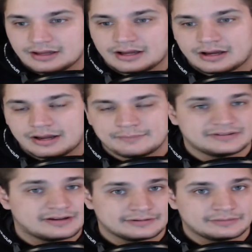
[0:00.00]
I've been
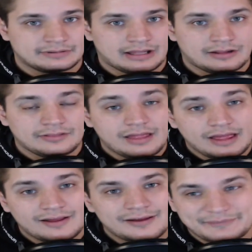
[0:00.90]
talking a lot
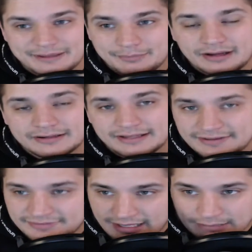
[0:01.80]
on my
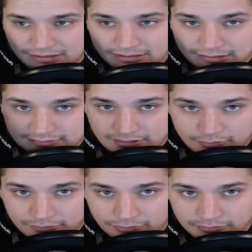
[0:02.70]
podcast, Anime Talk
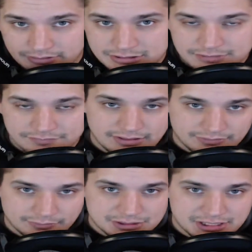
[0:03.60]
with Oldish. If you guys
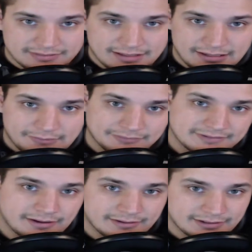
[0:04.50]
want to check that out
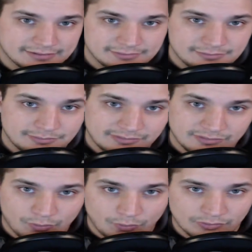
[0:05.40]
on iTunes
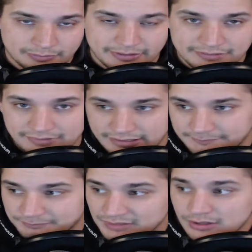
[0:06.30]
or Spotify,
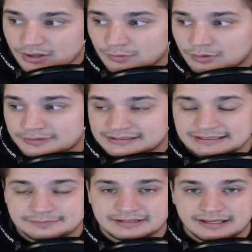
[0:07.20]
where we
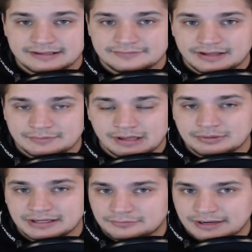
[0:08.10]
deep dive. I
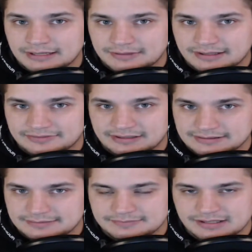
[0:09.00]
bring in random guests and I
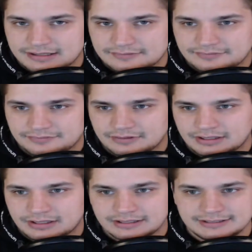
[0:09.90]
deep dive
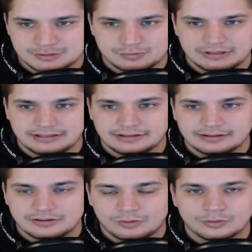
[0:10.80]
each week,
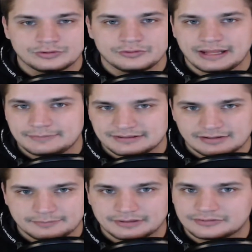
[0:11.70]
or do anime
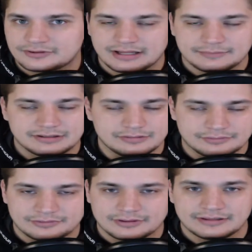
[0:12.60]
topics or anime
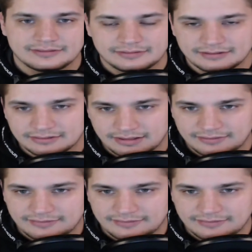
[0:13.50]
news or anything like that.